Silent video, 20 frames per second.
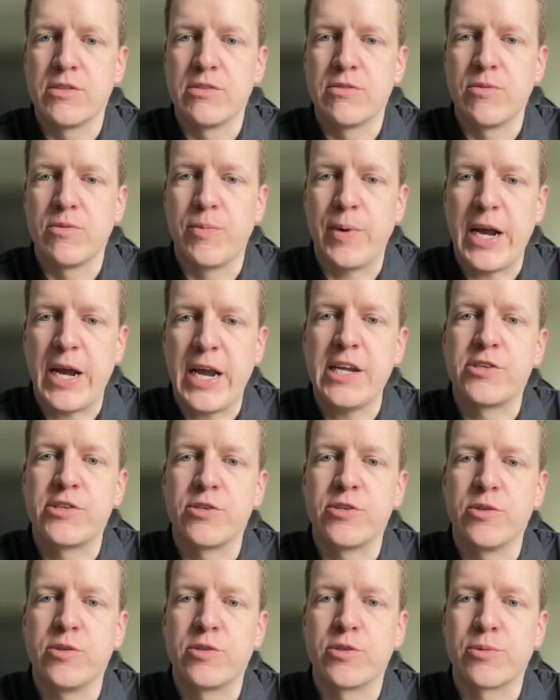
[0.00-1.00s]
way to
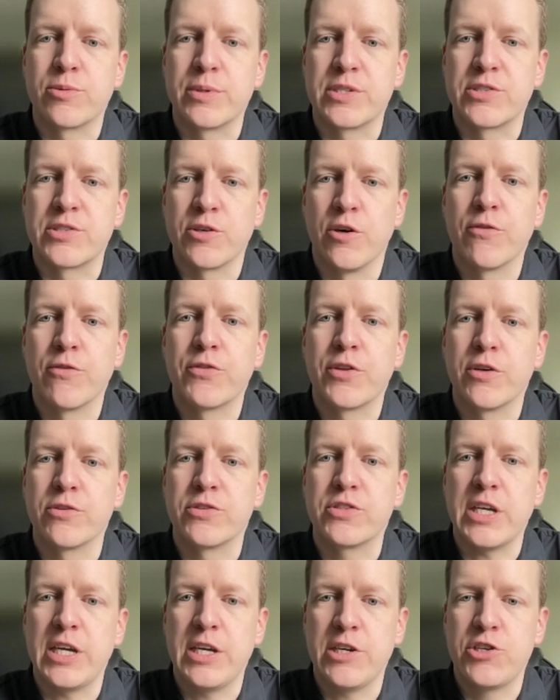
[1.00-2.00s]
resolve those
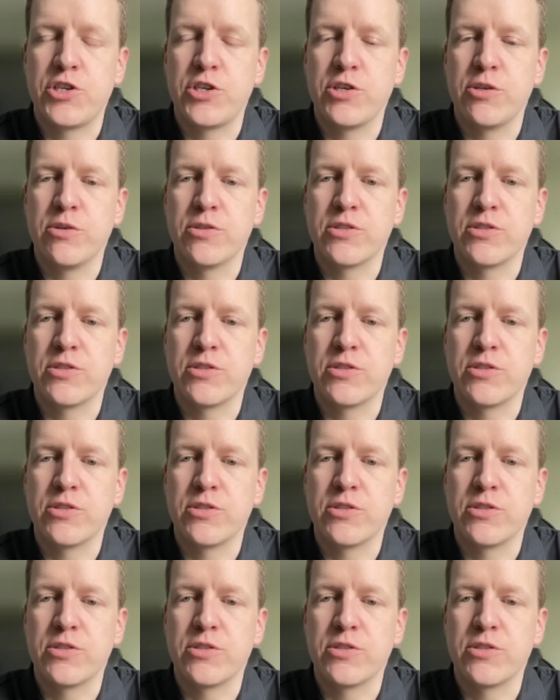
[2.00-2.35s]
issues.